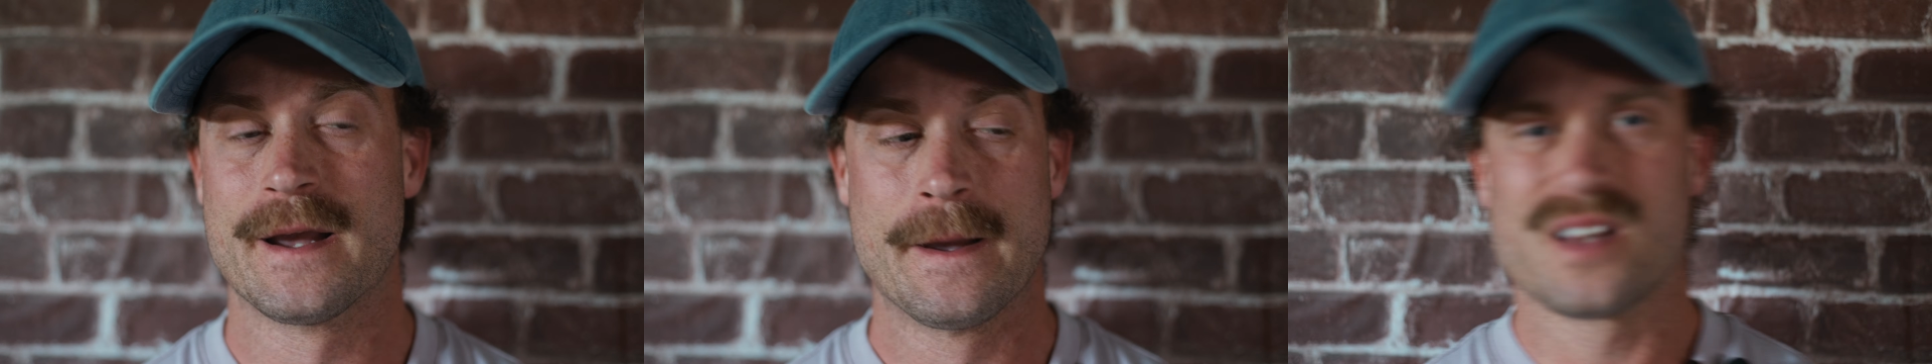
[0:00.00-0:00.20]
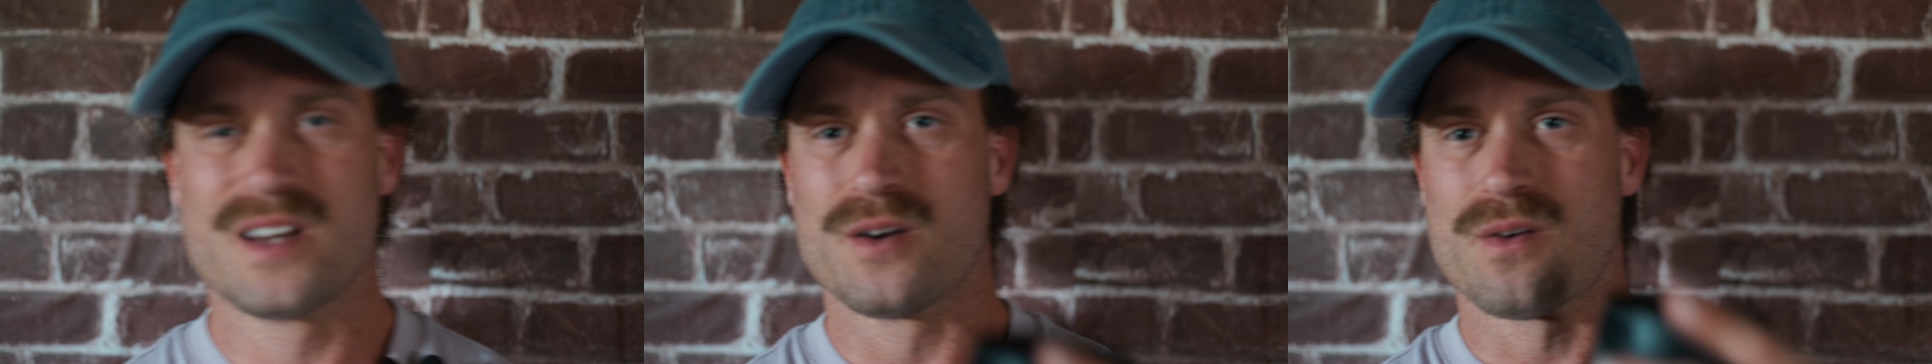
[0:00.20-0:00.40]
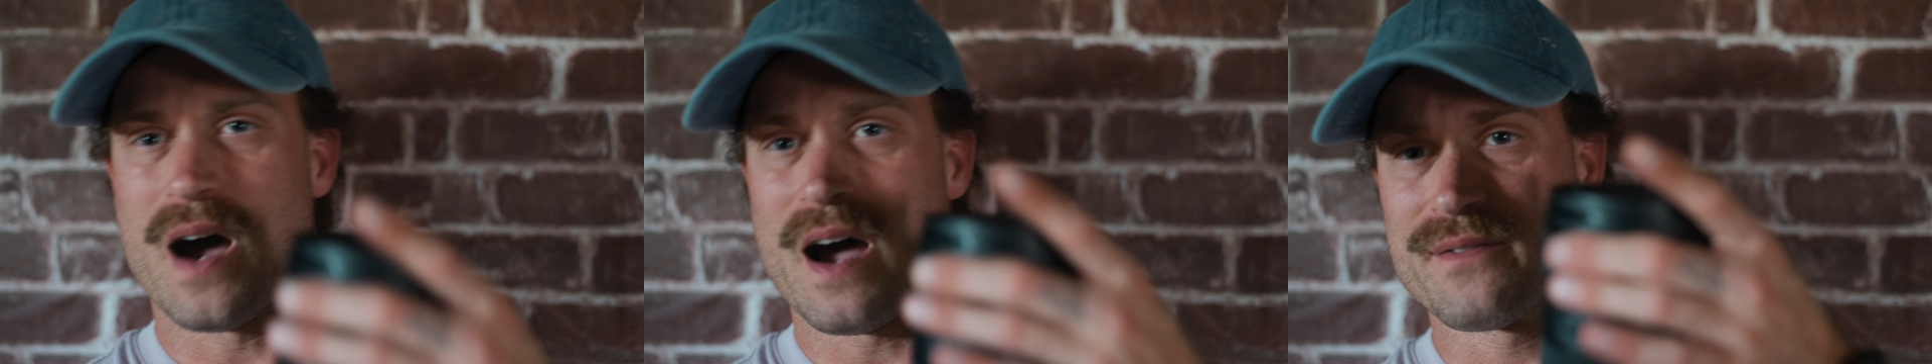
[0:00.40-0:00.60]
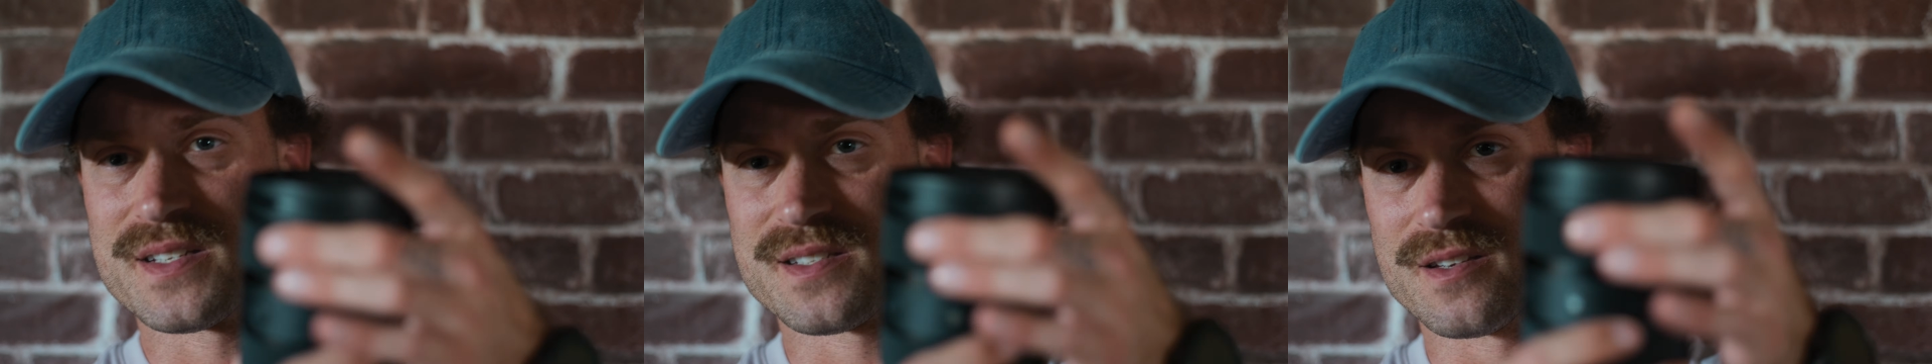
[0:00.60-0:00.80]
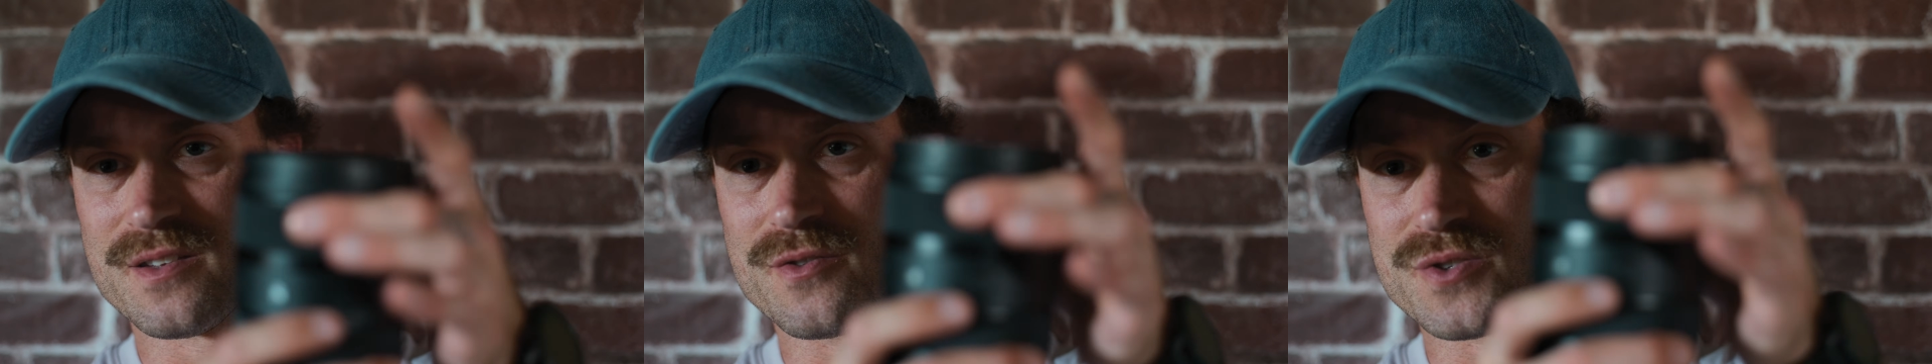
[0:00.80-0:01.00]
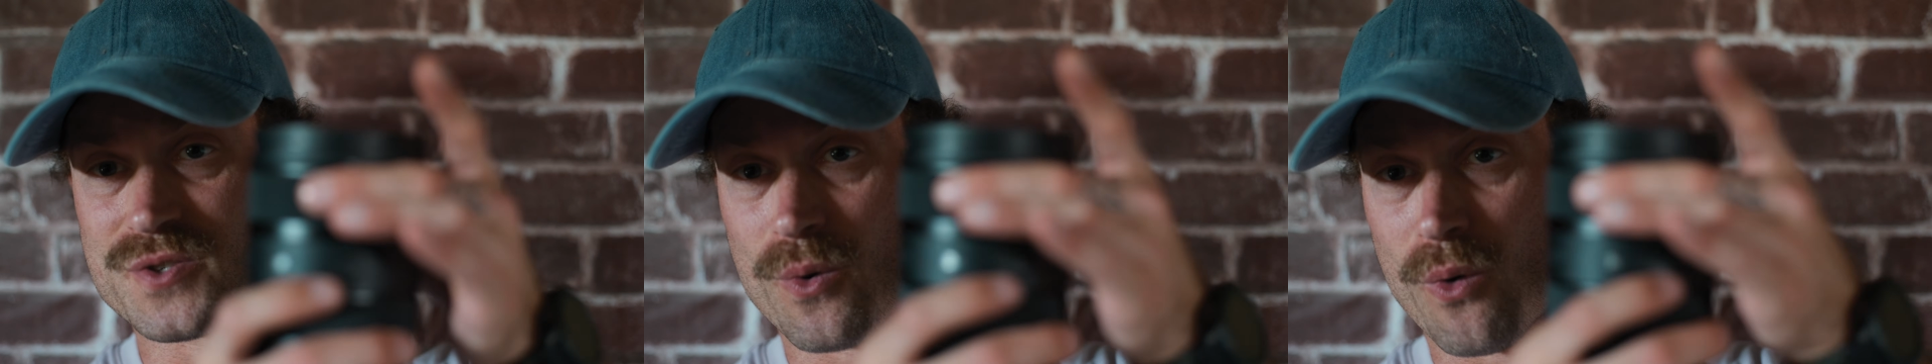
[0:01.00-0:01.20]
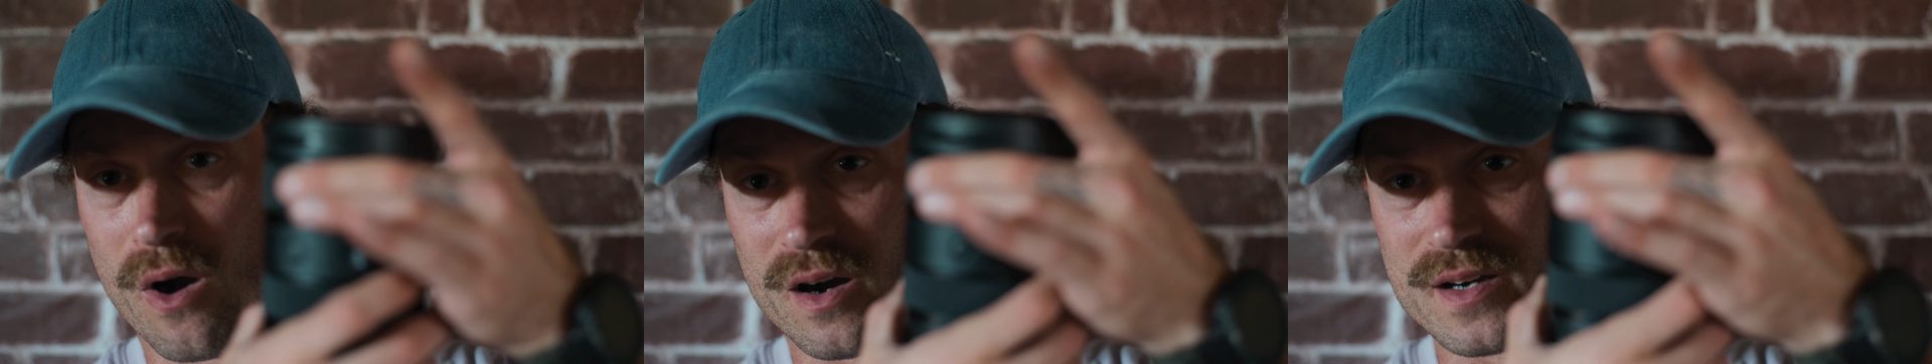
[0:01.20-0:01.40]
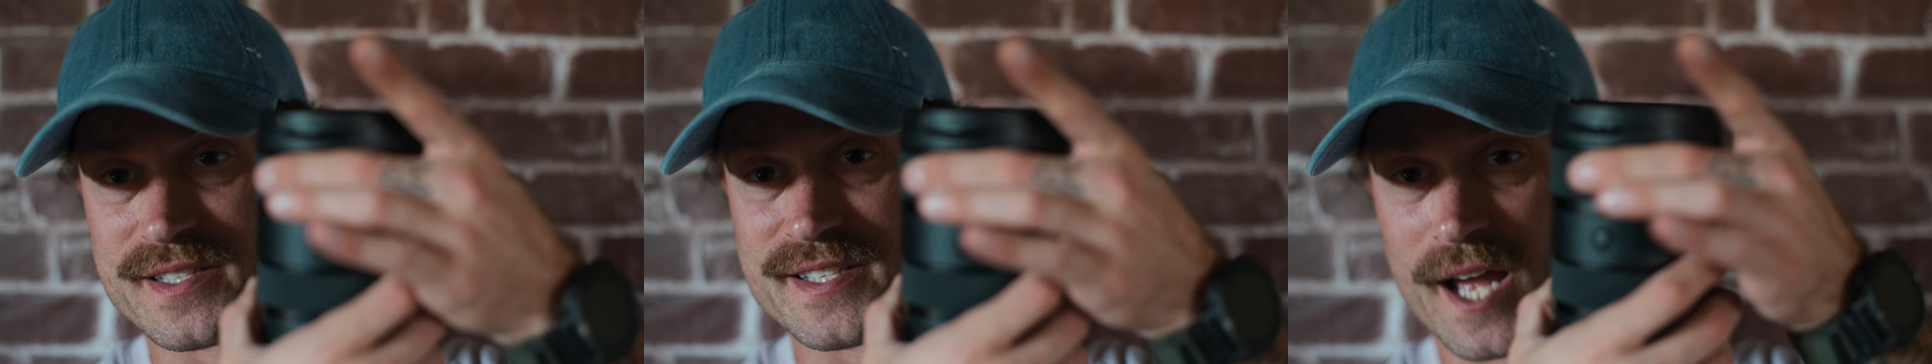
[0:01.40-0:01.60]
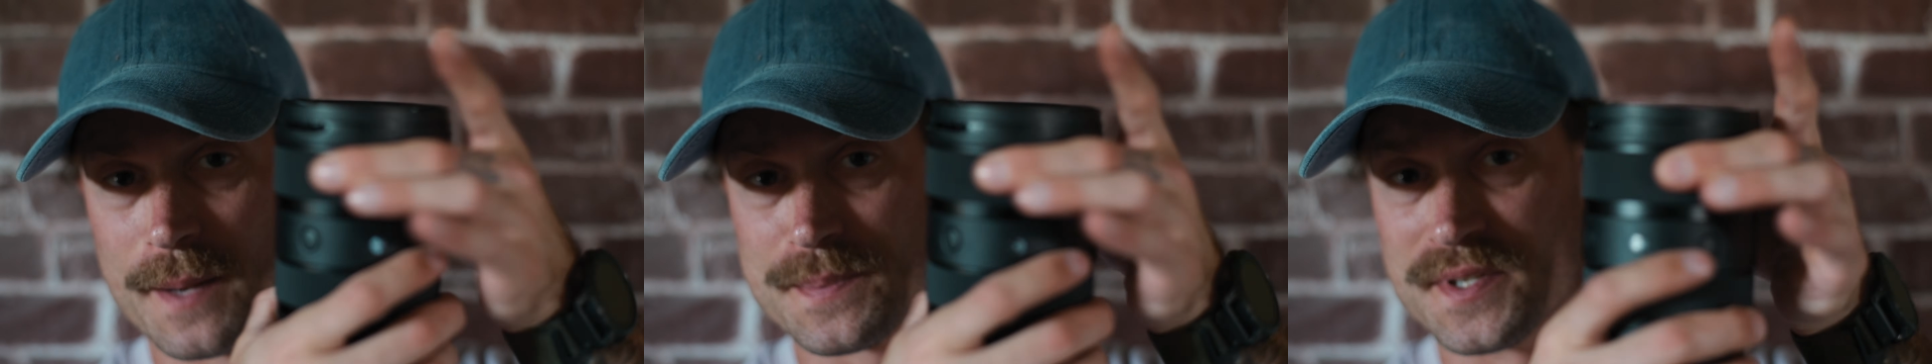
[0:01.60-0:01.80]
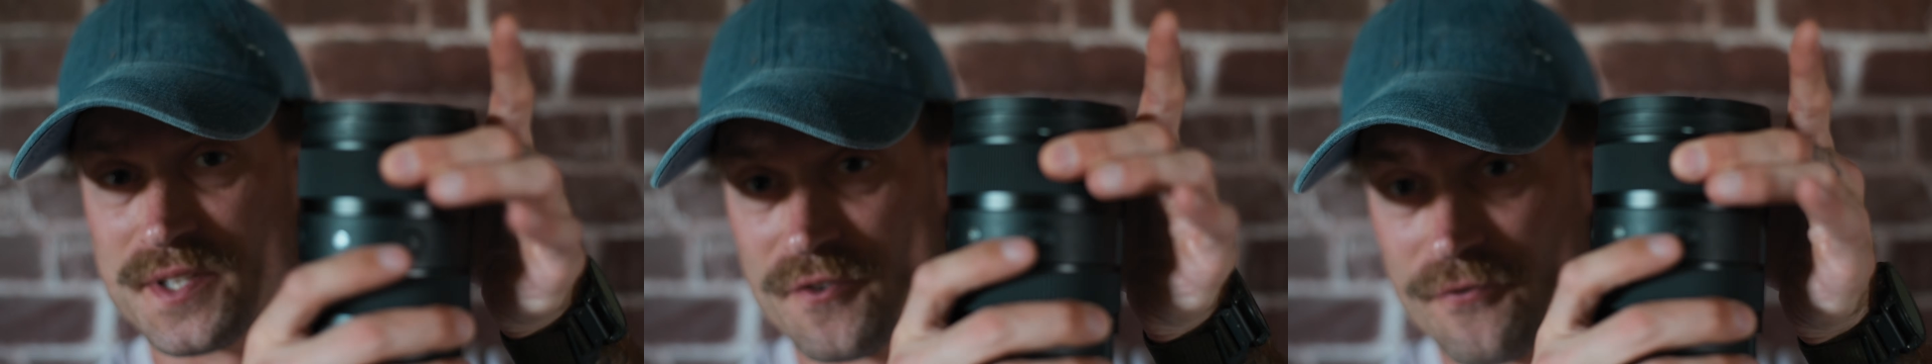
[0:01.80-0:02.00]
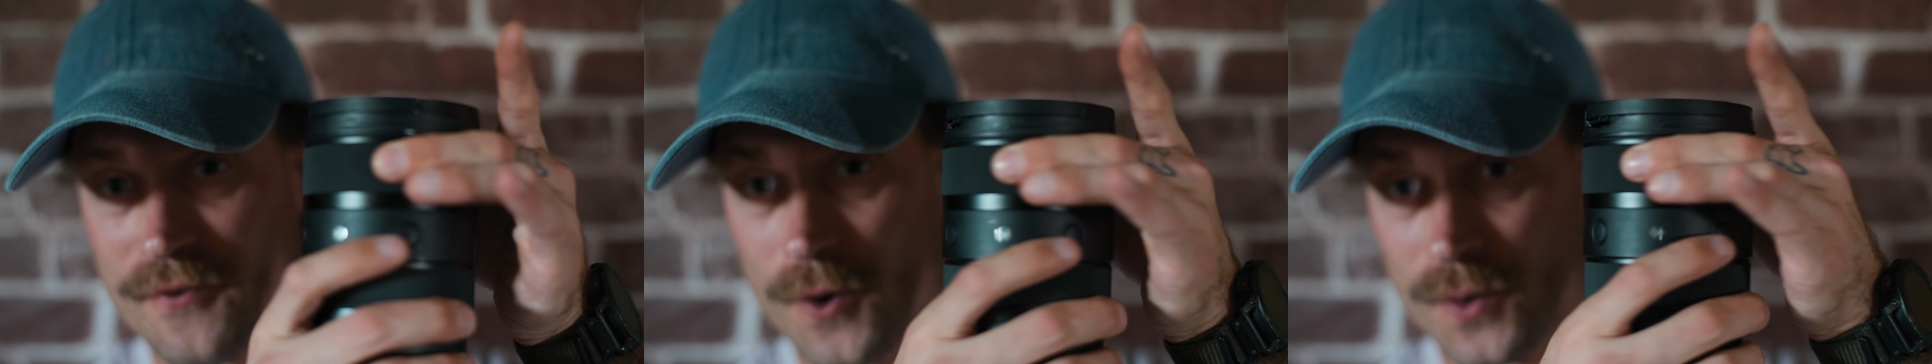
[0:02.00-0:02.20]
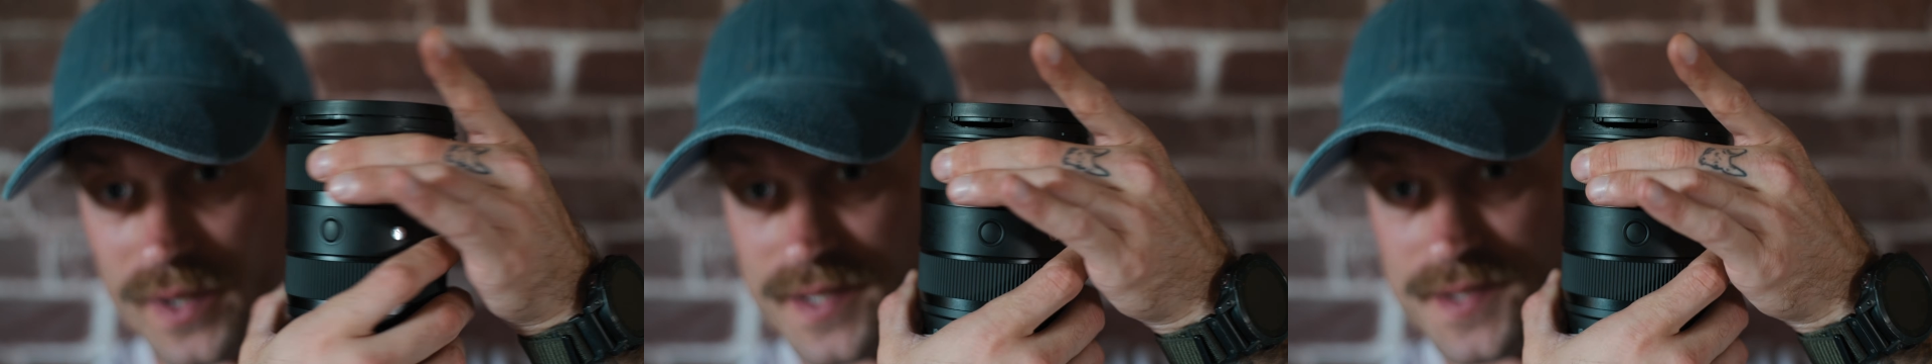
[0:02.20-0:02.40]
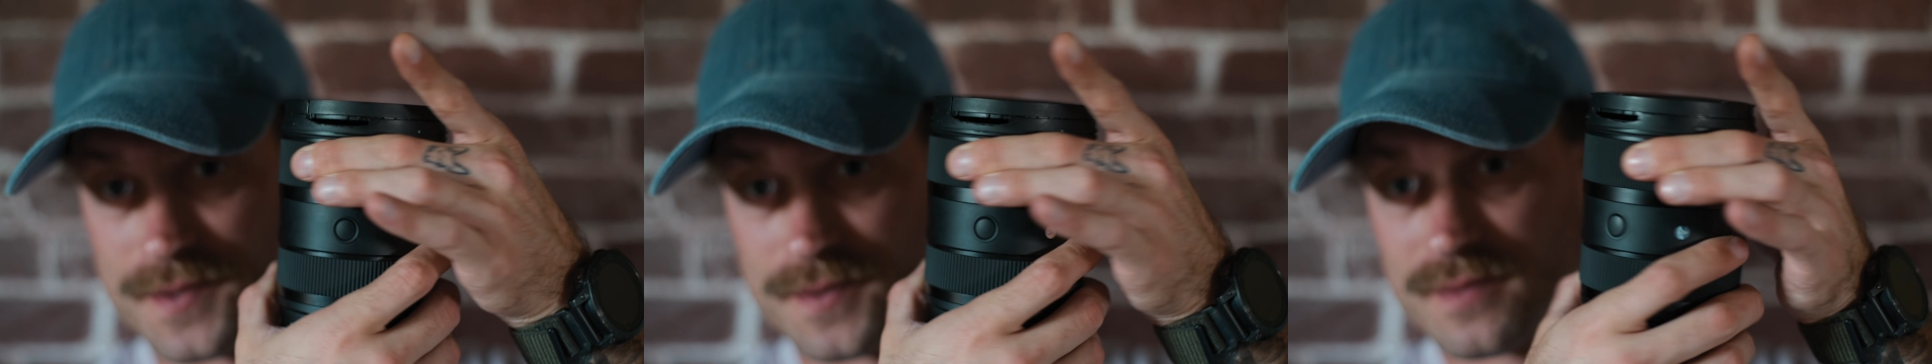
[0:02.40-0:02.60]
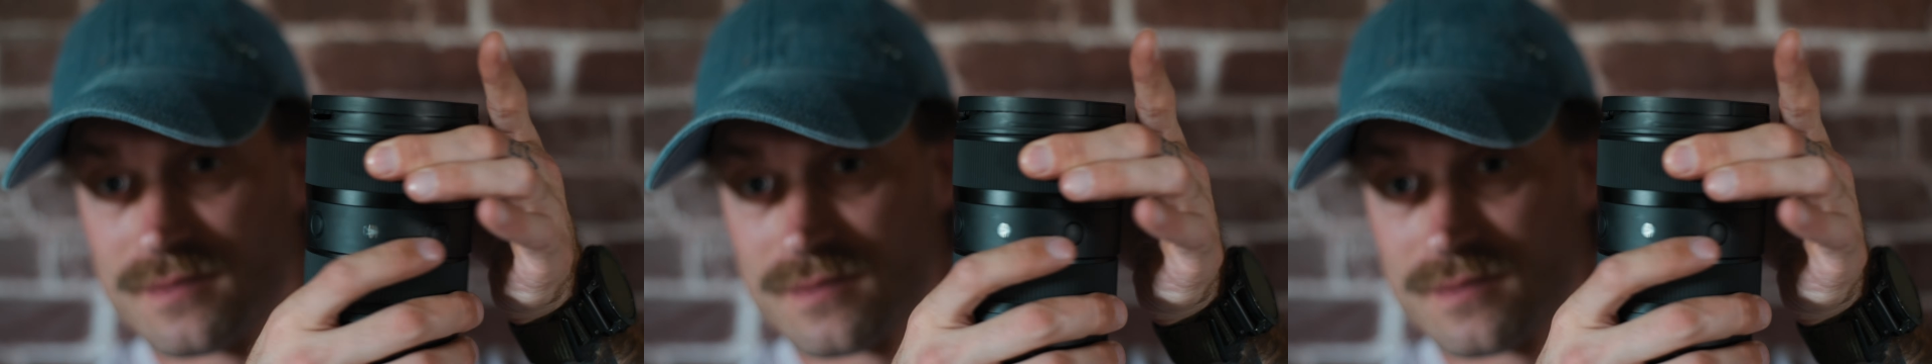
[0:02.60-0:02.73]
You know, obviously there's no hard stops in the focus.